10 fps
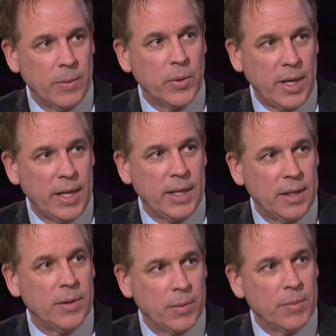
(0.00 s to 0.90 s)
we're getting
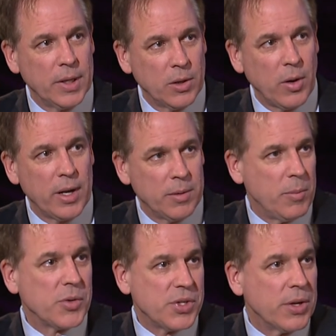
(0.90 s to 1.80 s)
into incredible,
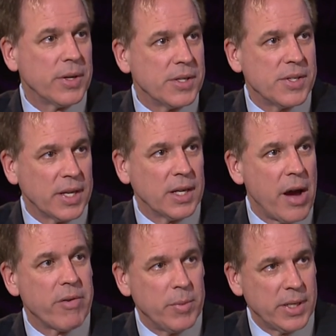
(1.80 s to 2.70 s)
the most serious thing
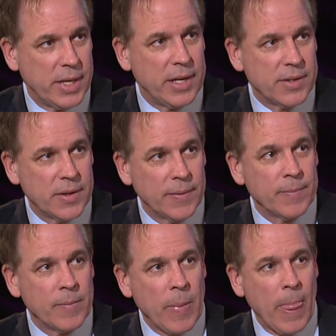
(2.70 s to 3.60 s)
government does.
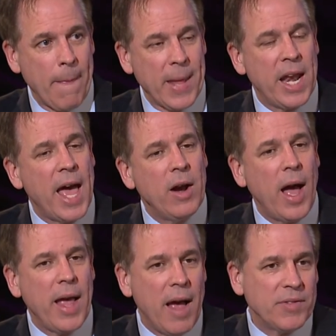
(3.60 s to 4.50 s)
Well, that and I,
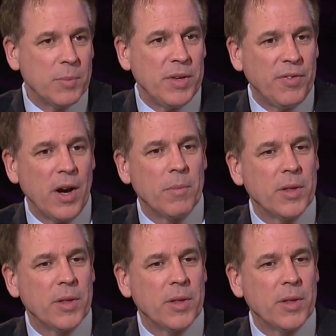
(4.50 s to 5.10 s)
don't, I have to be fair.